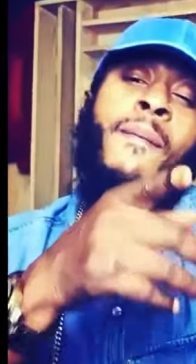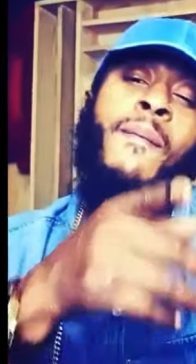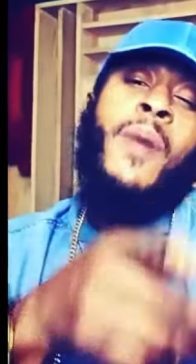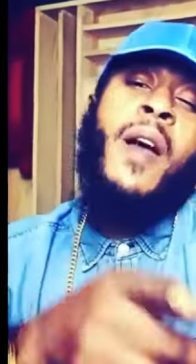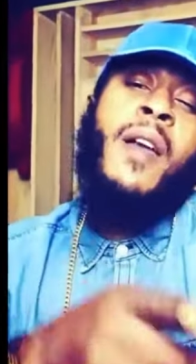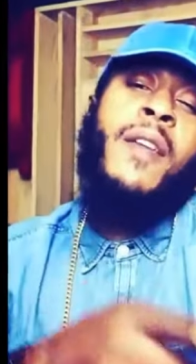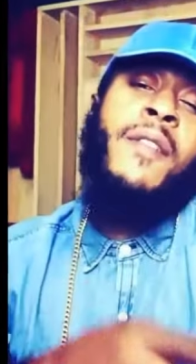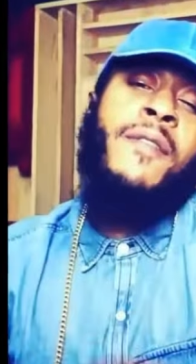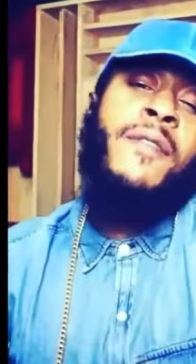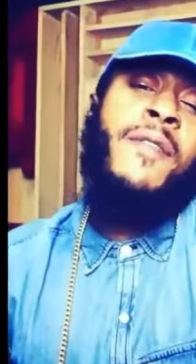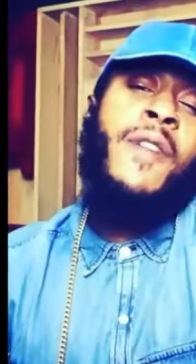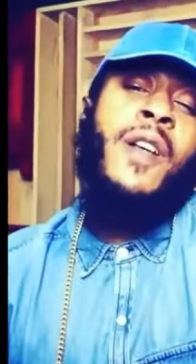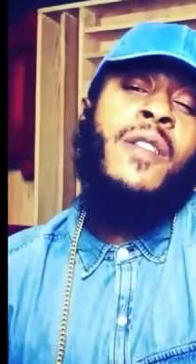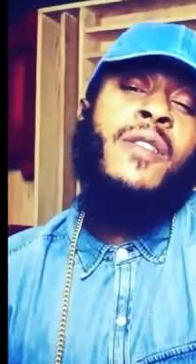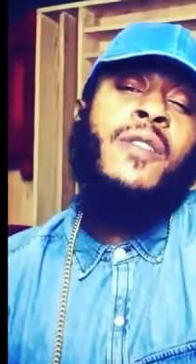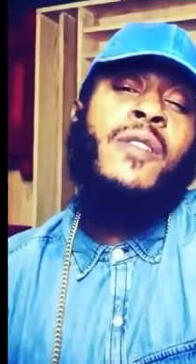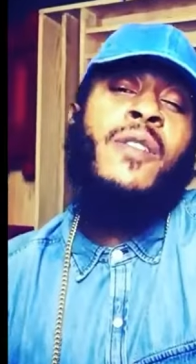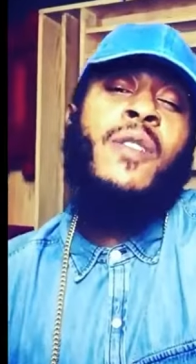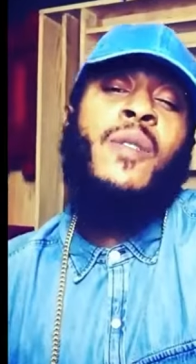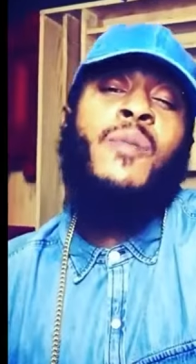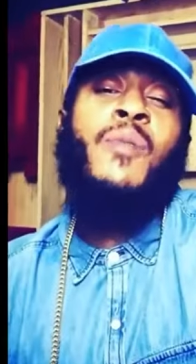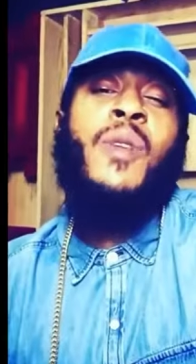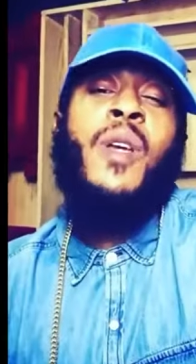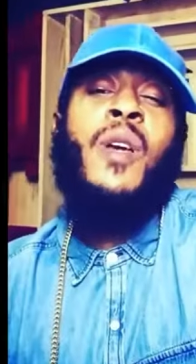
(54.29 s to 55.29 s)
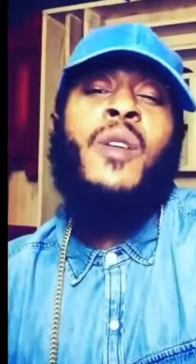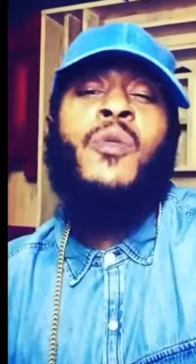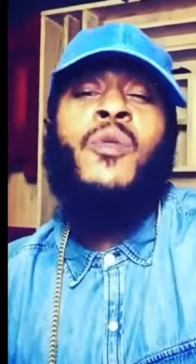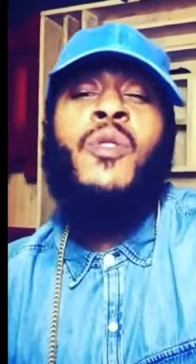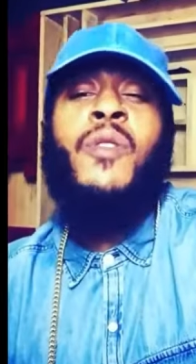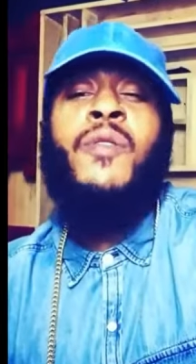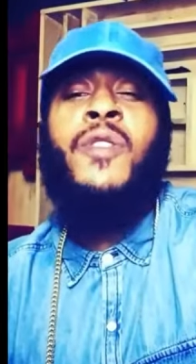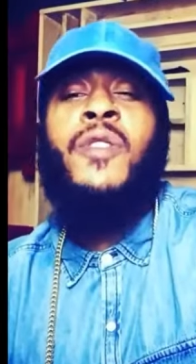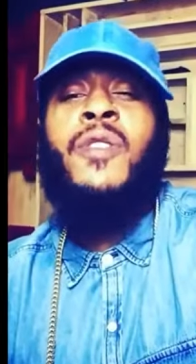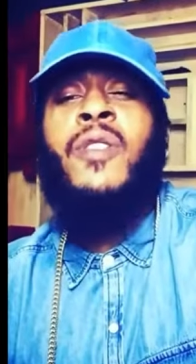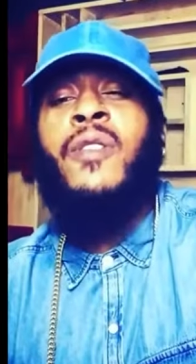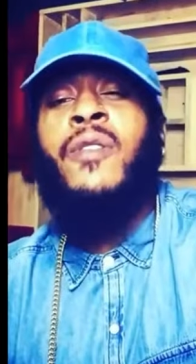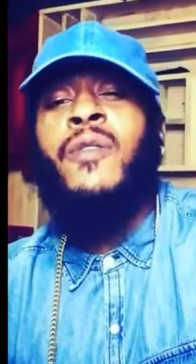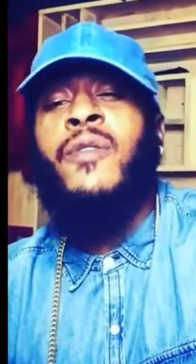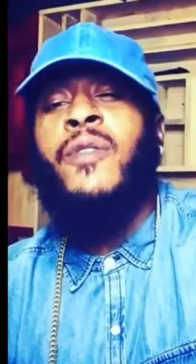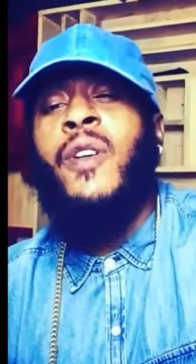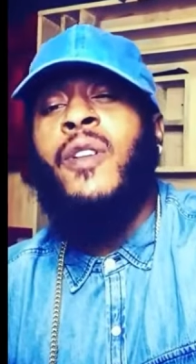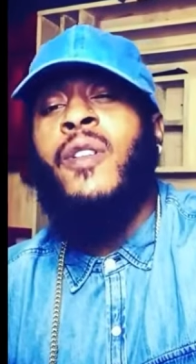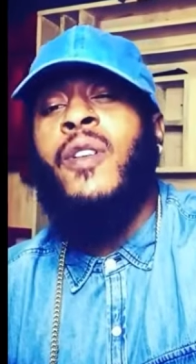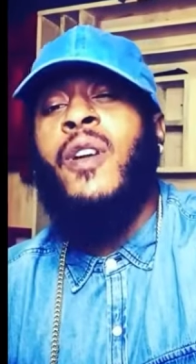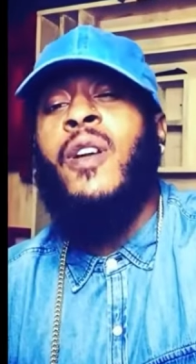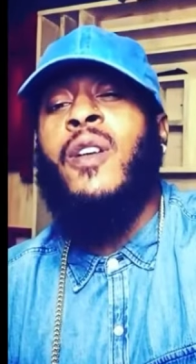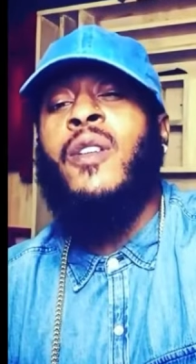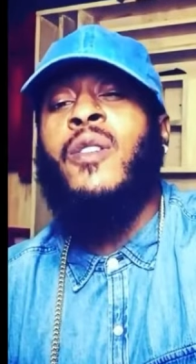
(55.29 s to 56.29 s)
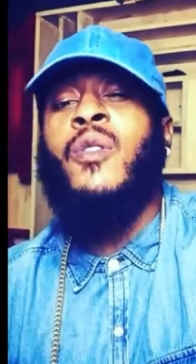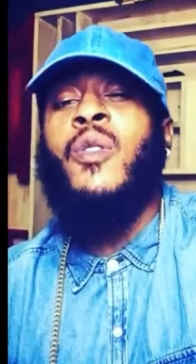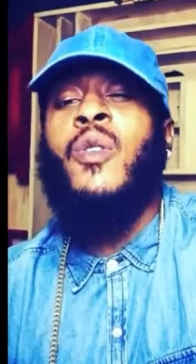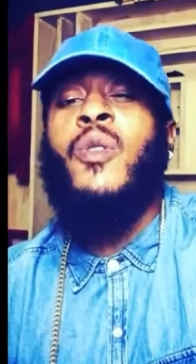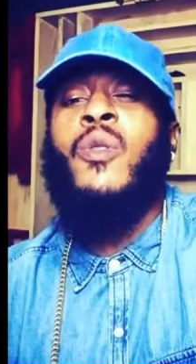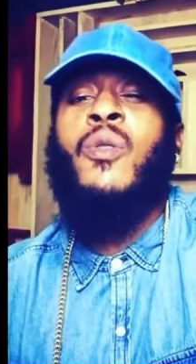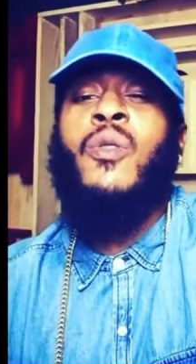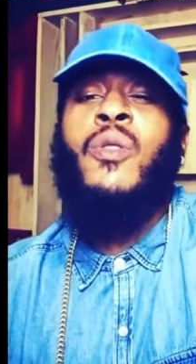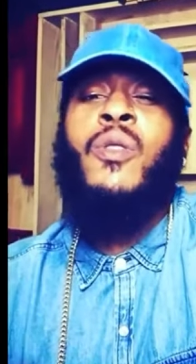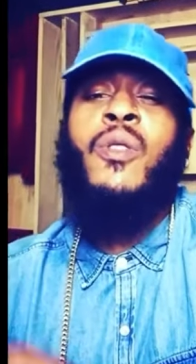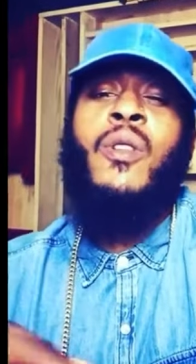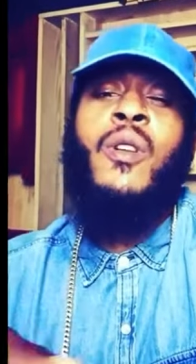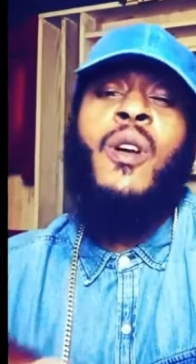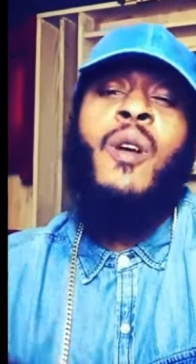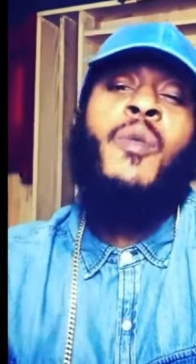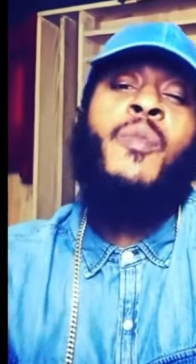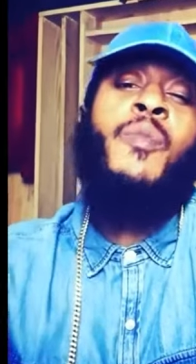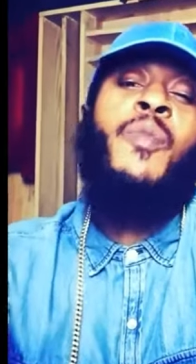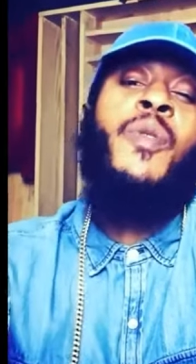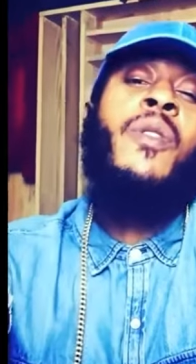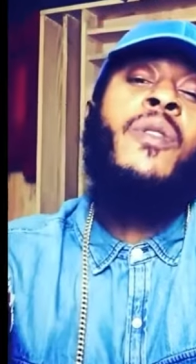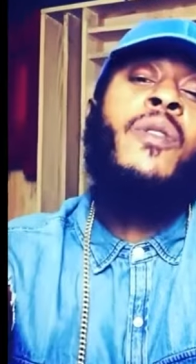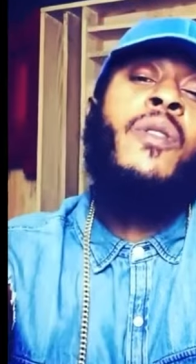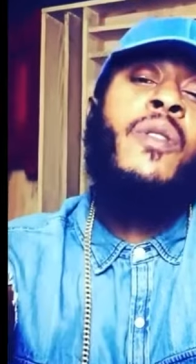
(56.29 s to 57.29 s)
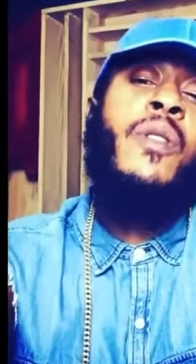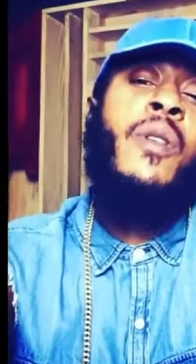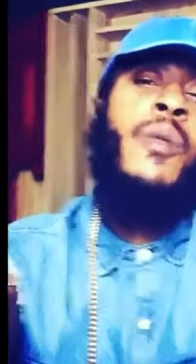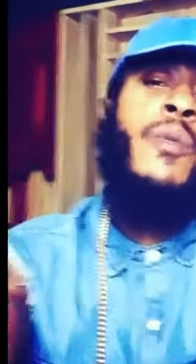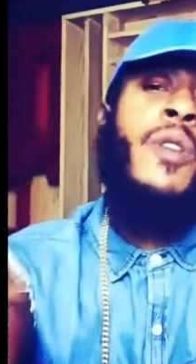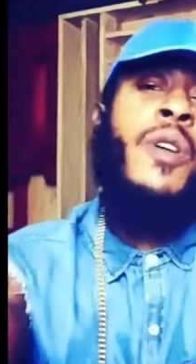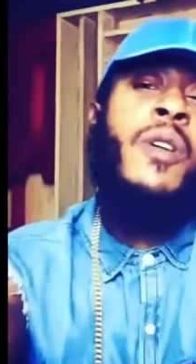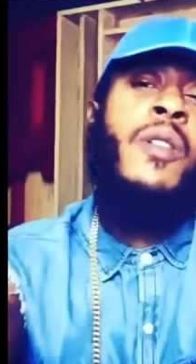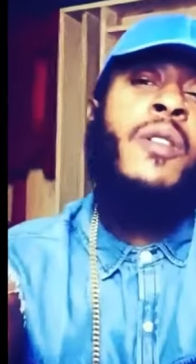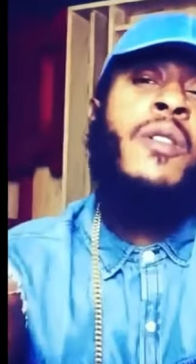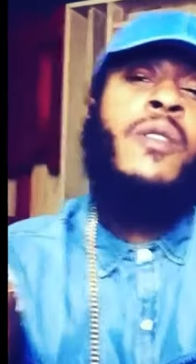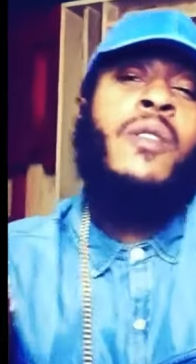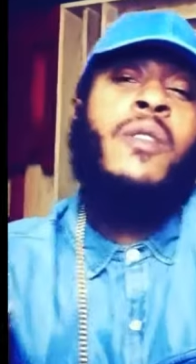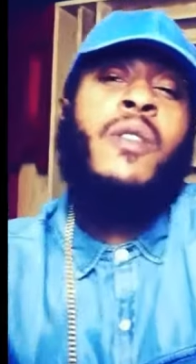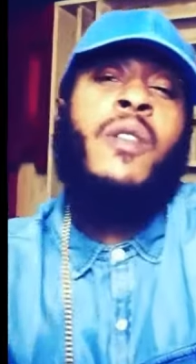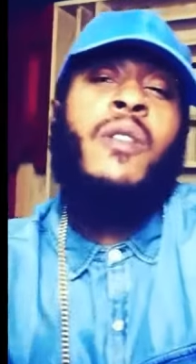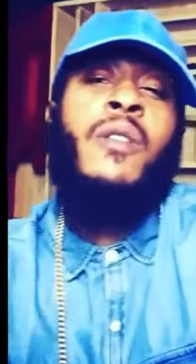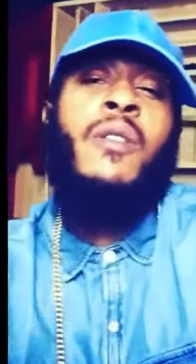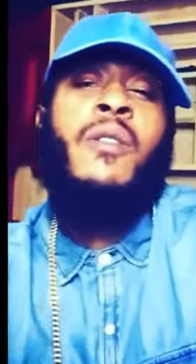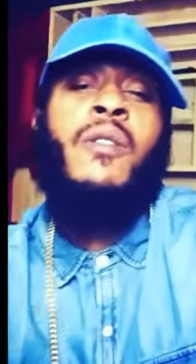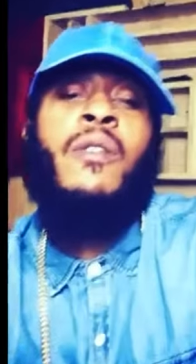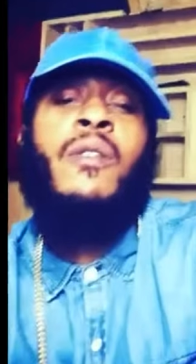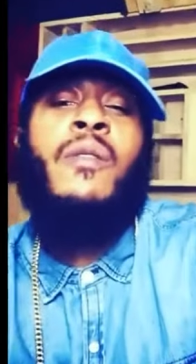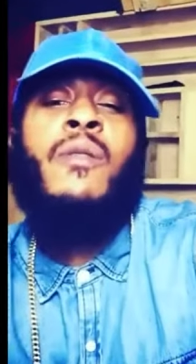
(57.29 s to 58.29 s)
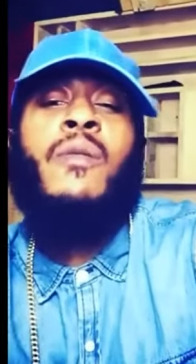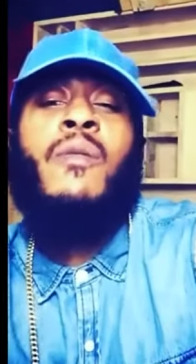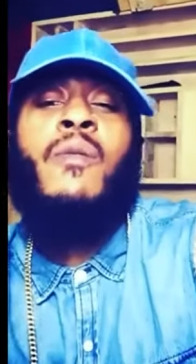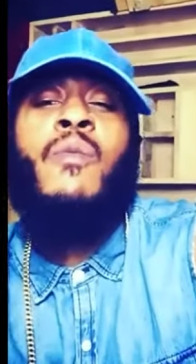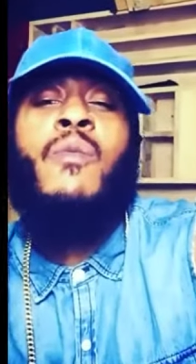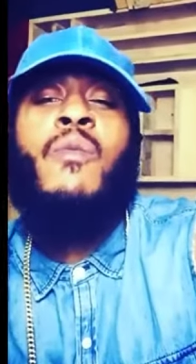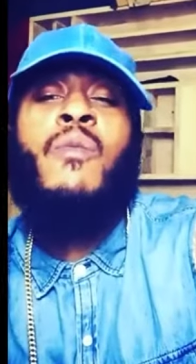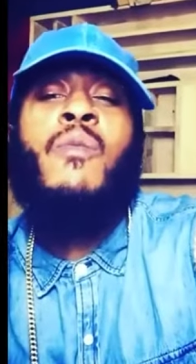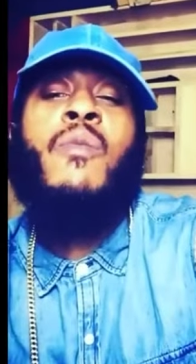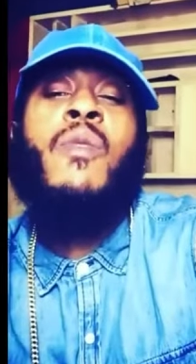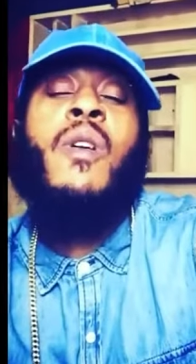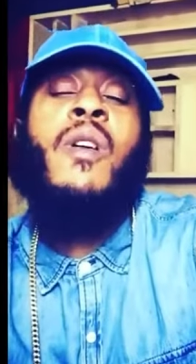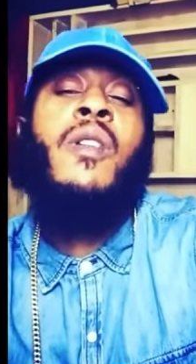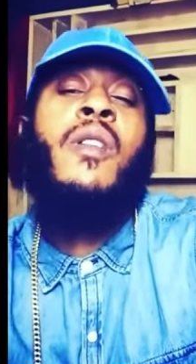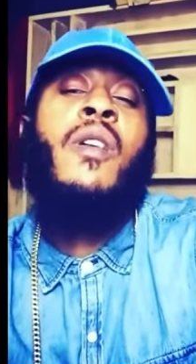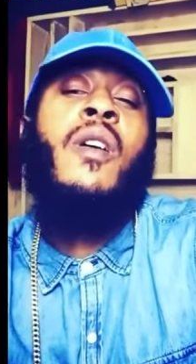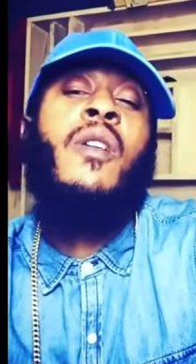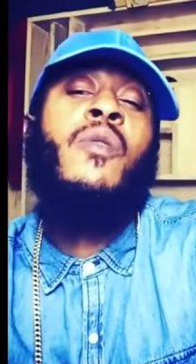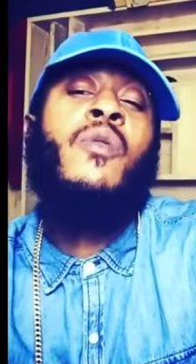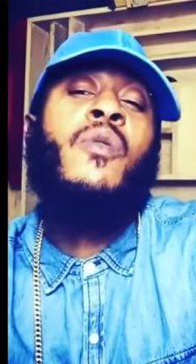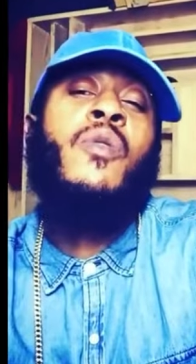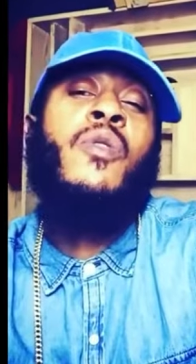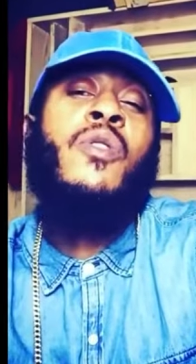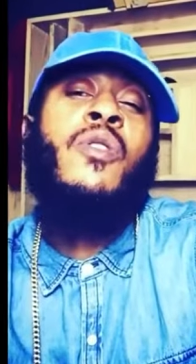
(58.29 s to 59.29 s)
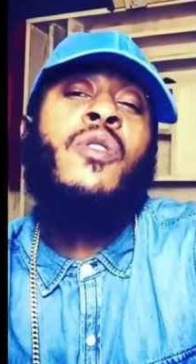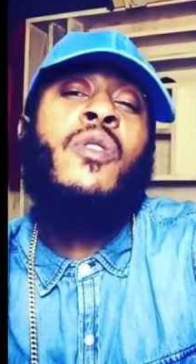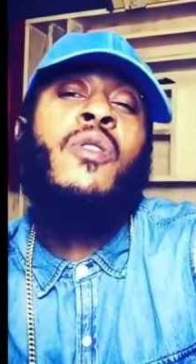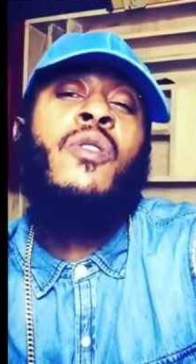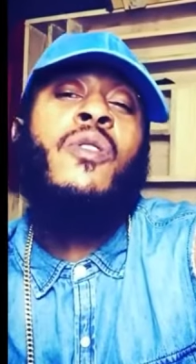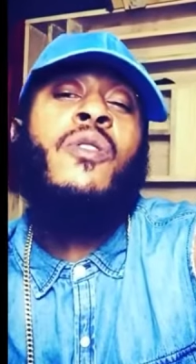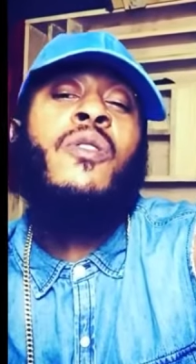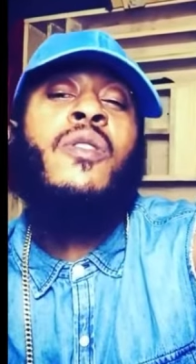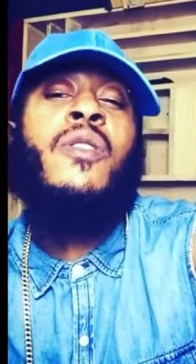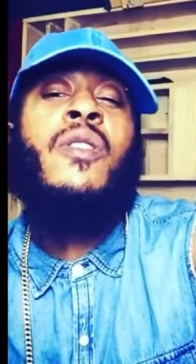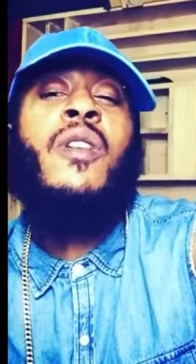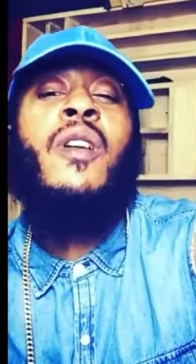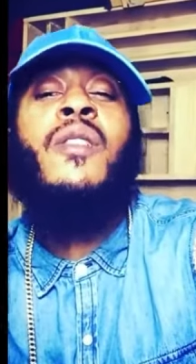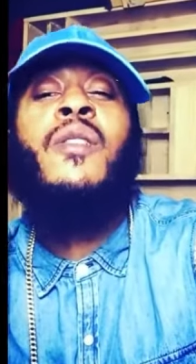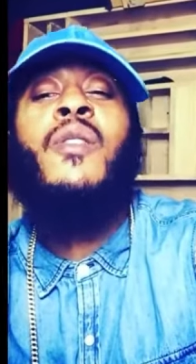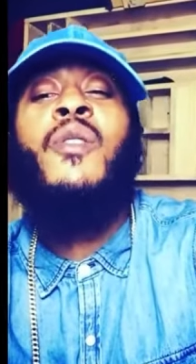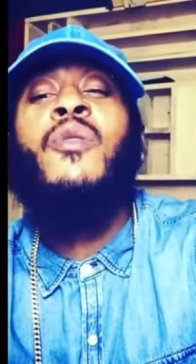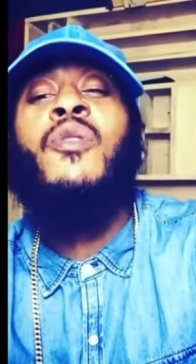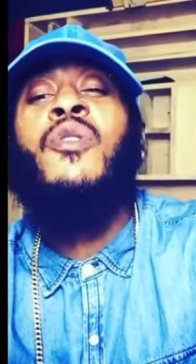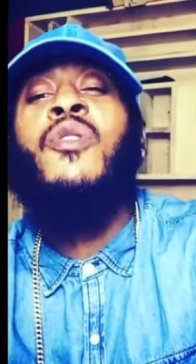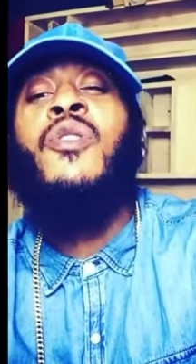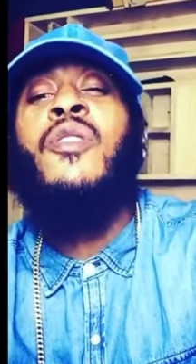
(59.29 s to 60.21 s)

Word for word: My fans, me I do everything for right now. I'm a pitney, them, you understand? Mother road, so sat